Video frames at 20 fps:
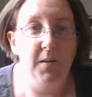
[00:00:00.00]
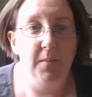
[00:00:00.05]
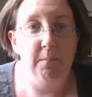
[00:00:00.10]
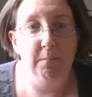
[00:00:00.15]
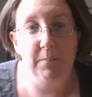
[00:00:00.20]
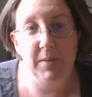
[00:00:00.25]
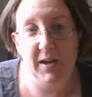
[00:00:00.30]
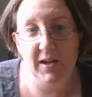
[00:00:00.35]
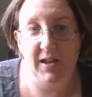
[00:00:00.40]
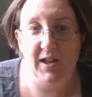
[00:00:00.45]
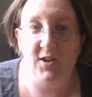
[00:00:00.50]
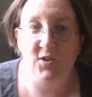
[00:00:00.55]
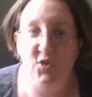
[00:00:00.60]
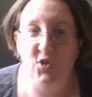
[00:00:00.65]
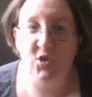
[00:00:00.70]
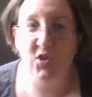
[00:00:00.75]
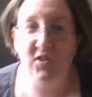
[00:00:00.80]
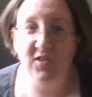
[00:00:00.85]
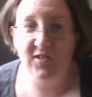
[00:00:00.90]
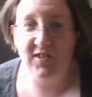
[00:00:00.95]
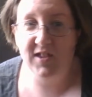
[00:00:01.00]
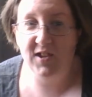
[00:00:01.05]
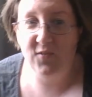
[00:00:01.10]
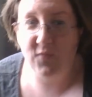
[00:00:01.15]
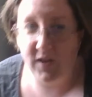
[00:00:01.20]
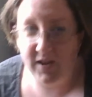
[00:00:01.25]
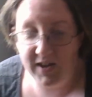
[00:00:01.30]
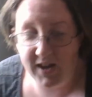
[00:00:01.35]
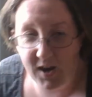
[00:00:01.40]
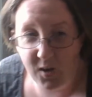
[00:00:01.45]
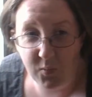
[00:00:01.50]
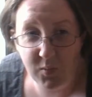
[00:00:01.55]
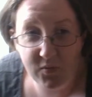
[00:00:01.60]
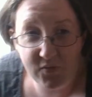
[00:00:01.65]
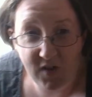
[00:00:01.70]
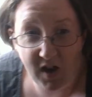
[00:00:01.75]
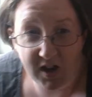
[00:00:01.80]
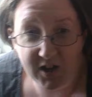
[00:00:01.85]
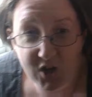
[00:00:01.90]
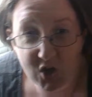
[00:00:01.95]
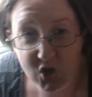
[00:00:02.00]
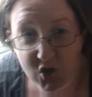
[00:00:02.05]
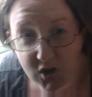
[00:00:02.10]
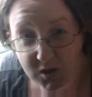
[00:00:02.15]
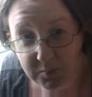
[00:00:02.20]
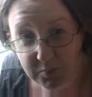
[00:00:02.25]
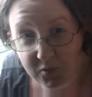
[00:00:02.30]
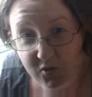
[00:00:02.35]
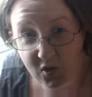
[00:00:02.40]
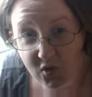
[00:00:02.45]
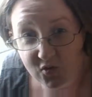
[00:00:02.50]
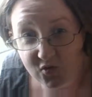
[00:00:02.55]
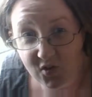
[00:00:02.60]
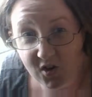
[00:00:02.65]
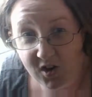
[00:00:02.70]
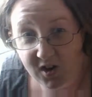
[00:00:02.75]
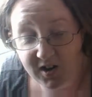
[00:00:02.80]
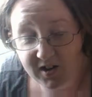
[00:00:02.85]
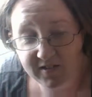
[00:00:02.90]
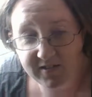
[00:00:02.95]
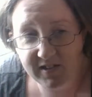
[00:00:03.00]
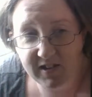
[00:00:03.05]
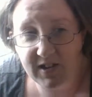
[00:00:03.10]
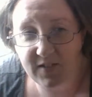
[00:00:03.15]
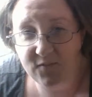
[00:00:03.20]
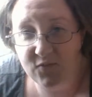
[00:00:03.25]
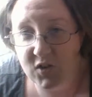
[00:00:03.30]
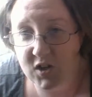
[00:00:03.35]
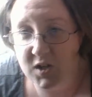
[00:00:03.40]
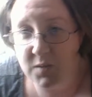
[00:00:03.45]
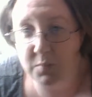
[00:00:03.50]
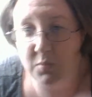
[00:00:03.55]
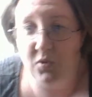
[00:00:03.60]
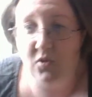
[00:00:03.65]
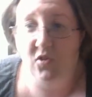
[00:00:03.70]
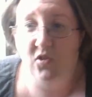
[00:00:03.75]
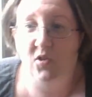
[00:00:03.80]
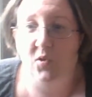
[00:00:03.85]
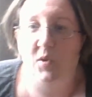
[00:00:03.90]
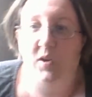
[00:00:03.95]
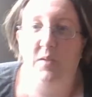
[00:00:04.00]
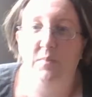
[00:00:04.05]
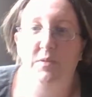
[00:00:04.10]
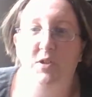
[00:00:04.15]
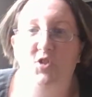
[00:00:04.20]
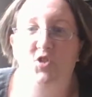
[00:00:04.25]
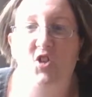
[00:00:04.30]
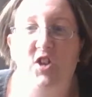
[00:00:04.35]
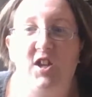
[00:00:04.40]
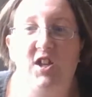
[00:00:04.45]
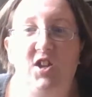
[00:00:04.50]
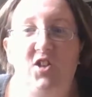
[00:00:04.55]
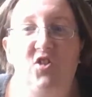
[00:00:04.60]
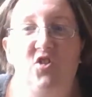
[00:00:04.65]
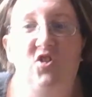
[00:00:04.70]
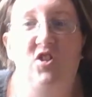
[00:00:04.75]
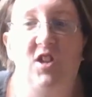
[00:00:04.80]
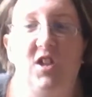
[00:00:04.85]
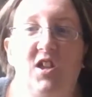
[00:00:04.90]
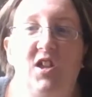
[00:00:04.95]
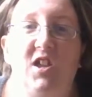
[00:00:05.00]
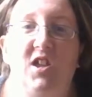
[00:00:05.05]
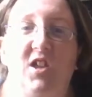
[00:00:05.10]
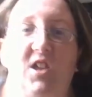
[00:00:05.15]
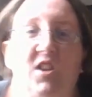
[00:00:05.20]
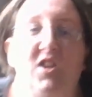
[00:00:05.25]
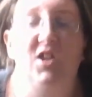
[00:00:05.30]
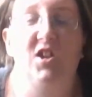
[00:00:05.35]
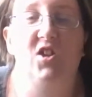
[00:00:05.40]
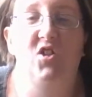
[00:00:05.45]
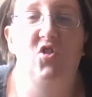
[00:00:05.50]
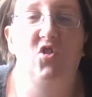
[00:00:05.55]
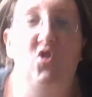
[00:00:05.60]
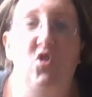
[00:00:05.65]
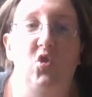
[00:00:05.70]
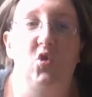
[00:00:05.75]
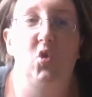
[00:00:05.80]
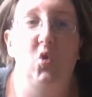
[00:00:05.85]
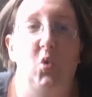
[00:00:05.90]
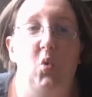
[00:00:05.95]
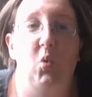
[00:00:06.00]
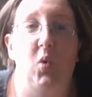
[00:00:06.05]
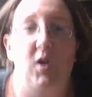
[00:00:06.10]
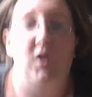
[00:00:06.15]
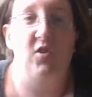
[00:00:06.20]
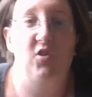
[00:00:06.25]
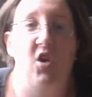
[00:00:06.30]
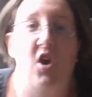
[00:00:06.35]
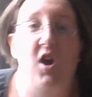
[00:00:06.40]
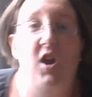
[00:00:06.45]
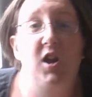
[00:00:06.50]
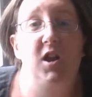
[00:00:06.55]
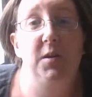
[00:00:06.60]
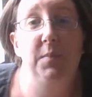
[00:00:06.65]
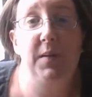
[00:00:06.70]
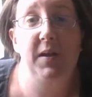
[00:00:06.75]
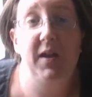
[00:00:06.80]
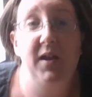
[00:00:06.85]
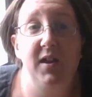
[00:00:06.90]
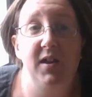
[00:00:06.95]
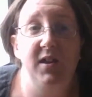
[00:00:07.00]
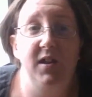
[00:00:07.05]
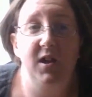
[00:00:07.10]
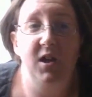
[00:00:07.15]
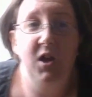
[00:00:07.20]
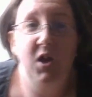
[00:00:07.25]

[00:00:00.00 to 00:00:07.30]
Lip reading: But as you can see right now, we've gotten a crib so far. It's a convertible, so it can be changed into a toddler bed